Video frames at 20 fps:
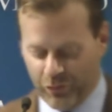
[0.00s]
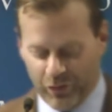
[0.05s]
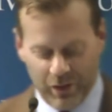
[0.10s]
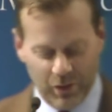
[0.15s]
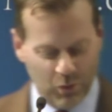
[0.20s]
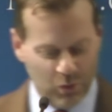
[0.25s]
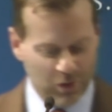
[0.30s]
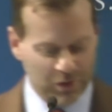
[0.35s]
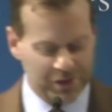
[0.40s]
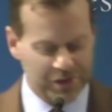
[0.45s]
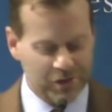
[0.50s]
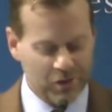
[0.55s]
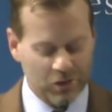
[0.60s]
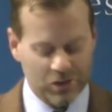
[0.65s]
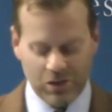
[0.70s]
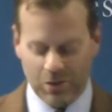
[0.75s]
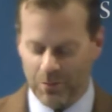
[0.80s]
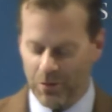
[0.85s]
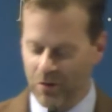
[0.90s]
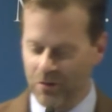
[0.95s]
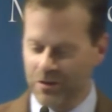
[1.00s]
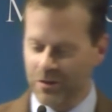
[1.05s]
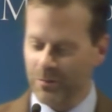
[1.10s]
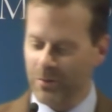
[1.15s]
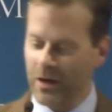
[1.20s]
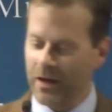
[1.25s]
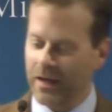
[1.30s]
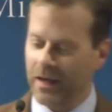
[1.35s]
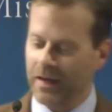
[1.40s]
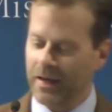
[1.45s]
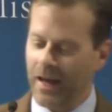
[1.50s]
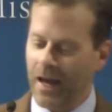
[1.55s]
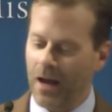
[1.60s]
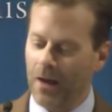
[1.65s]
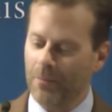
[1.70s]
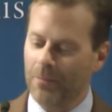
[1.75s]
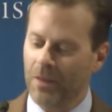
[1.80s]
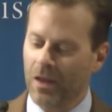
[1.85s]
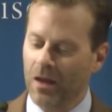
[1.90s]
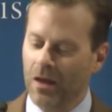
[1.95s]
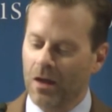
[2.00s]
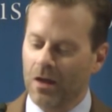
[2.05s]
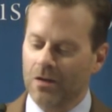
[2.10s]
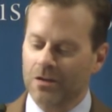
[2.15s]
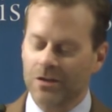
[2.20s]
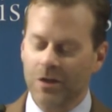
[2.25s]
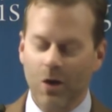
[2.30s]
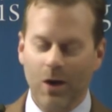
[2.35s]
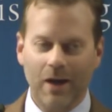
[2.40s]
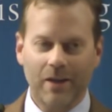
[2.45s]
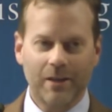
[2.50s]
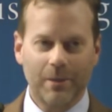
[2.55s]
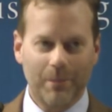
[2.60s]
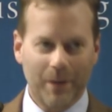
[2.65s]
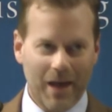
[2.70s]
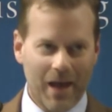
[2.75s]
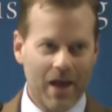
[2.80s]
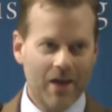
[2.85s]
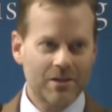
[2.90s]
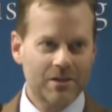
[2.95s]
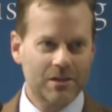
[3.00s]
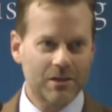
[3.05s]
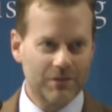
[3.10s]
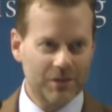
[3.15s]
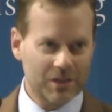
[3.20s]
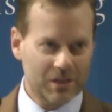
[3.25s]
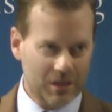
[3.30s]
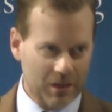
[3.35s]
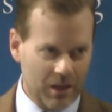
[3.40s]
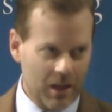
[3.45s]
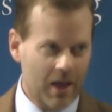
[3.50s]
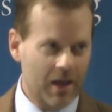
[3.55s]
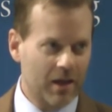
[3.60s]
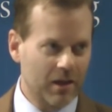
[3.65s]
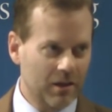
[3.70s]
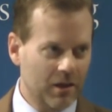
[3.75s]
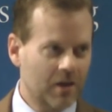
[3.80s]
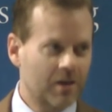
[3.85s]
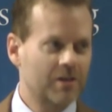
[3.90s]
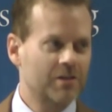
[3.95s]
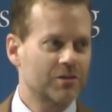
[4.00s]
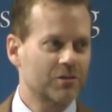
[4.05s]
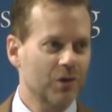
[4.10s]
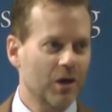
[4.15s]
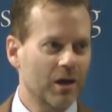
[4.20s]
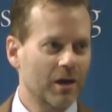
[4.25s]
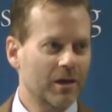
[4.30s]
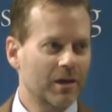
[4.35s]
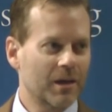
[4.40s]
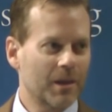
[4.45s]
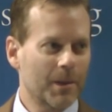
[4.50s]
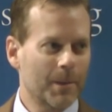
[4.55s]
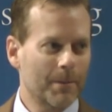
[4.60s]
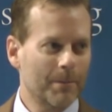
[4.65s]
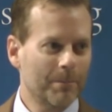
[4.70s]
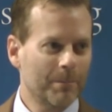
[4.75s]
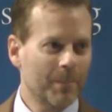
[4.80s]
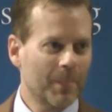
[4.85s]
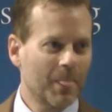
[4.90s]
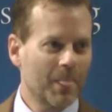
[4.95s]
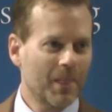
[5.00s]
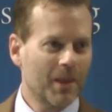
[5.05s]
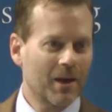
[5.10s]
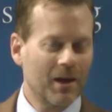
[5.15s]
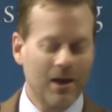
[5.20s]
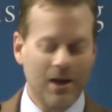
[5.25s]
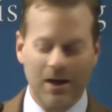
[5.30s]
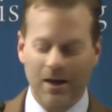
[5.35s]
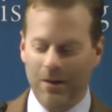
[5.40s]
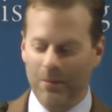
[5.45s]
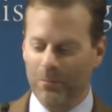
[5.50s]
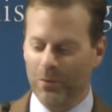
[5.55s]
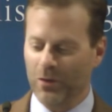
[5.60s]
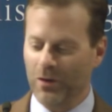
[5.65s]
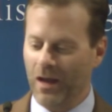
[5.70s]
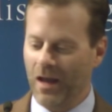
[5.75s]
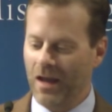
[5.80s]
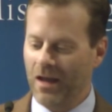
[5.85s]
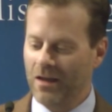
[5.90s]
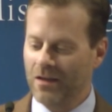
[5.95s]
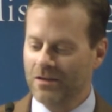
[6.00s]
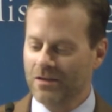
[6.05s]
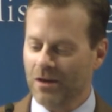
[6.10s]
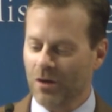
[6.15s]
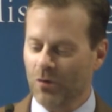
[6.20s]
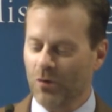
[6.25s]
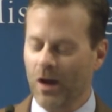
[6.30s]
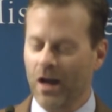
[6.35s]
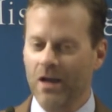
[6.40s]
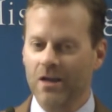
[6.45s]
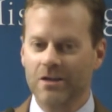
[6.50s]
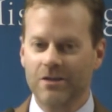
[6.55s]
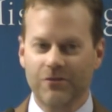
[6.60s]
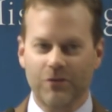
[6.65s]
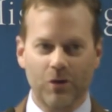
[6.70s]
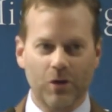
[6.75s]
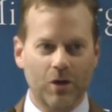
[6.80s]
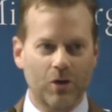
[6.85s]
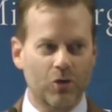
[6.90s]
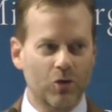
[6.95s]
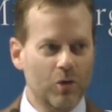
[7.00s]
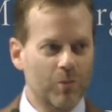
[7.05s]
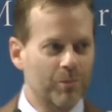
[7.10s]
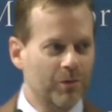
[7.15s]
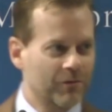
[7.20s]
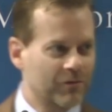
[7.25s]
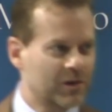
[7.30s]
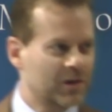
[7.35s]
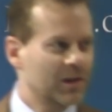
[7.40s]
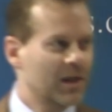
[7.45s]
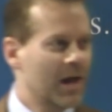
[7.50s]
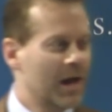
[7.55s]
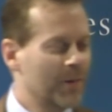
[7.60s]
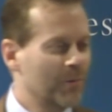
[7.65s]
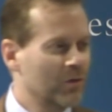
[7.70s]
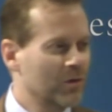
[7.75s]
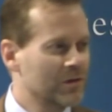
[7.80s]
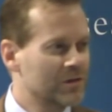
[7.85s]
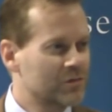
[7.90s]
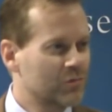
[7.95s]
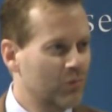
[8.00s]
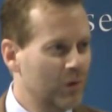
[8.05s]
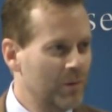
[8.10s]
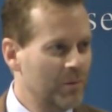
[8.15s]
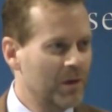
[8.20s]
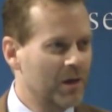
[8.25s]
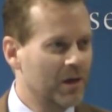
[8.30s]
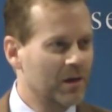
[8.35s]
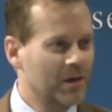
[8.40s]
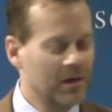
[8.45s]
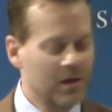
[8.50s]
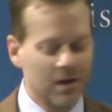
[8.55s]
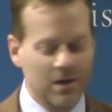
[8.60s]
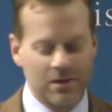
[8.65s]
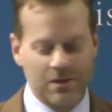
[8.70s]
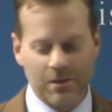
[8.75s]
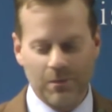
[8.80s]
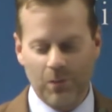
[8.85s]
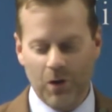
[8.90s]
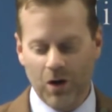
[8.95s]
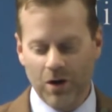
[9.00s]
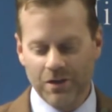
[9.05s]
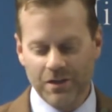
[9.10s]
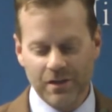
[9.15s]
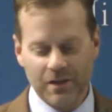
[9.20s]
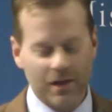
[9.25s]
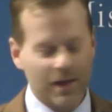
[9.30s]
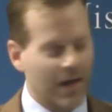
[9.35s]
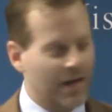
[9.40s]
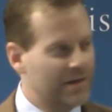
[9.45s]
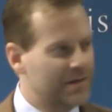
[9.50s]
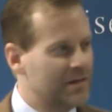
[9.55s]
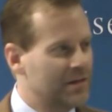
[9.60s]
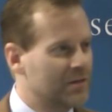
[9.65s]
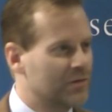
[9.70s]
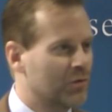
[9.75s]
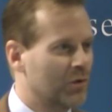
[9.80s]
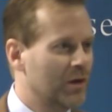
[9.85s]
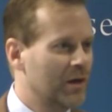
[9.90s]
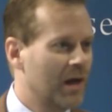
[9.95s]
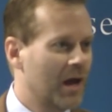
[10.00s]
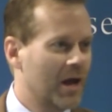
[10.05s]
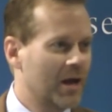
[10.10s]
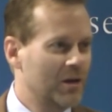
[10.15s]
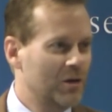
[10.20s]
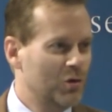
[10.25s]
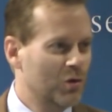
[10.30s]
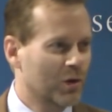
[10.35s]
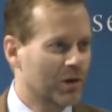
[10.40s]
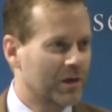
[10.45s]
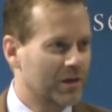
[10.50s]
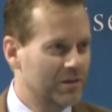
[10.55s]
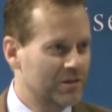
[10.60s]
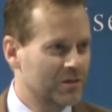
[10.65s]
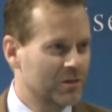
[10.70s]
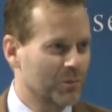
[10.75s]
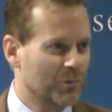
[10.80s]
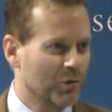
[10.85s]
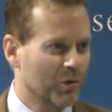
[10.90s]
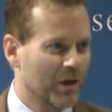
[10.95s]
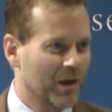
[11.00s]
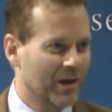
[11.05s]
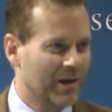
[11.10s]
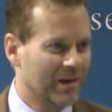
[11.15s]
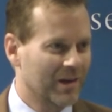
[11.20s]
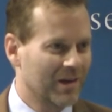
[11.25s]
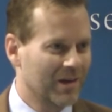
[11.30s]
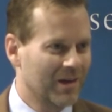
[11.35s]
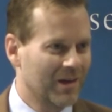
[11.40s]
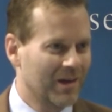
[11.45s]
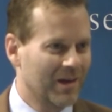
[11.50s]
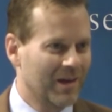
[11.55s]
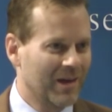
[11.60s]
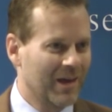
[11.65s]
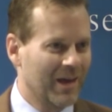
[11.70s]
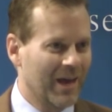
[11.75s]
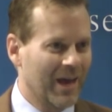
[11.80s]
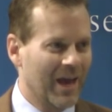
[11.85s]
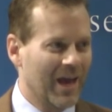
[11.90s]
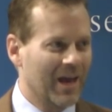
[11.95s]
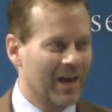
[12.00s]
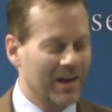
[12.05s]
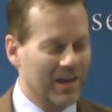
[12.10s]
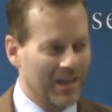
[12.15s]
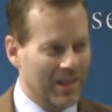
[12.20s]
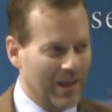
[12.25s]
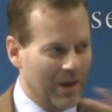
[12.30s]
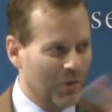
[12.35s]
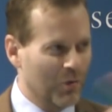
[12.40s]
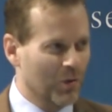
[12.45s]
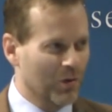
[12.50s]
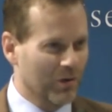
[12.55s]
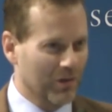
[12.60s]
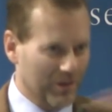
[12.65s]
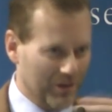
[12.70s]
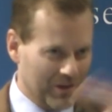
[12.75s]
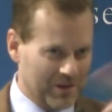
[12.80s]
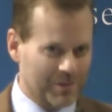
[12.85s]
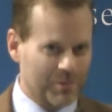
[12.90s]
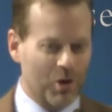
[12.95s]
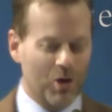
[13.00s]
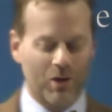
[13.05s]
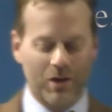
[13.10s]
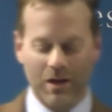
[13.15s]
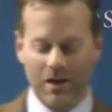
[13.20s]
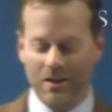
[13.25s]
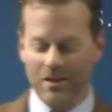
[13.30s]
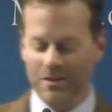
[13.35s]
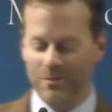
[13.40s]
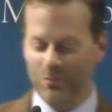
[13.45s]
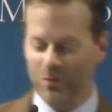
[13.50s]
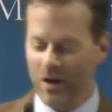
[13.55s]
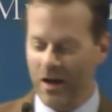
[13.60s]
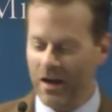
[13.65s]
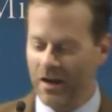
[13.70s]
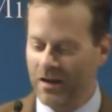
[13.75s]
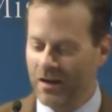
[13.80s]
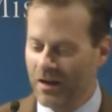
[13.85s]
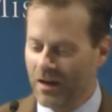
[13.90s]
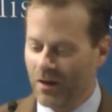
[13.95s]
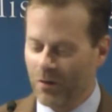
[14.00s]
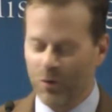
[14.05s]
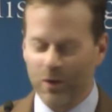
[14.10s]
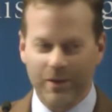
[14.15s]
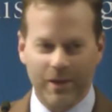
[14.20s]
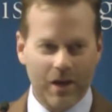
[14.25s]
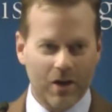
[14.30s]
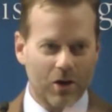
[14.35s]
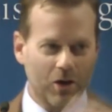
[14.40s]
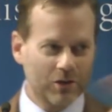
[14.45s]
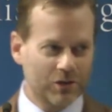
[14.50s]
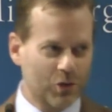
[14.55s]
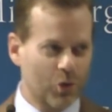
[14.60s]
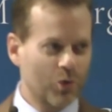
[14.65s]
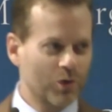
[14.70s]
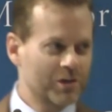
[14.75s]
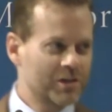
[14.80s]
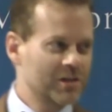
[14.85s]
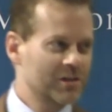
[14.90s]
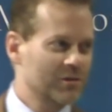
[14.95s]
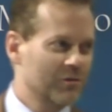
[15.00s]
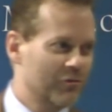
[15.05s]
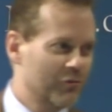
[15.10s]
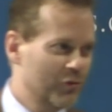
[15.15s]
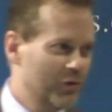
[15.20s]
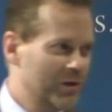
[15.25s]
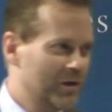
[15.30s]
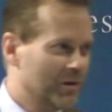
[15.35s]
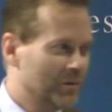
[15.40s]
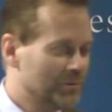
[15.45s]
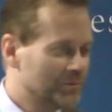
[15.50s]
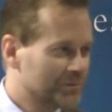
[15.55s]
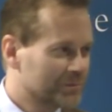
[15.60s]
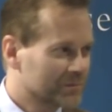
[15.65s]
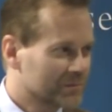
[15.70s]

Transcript: pre-war social modes are breaking down. So, at the behest of his client, Lucky Strike, uh, Bernays arranged for a group of glamorous women to march in the 1929 New York Easter Parade, and they were smoking in this parade what they called torches of freedom.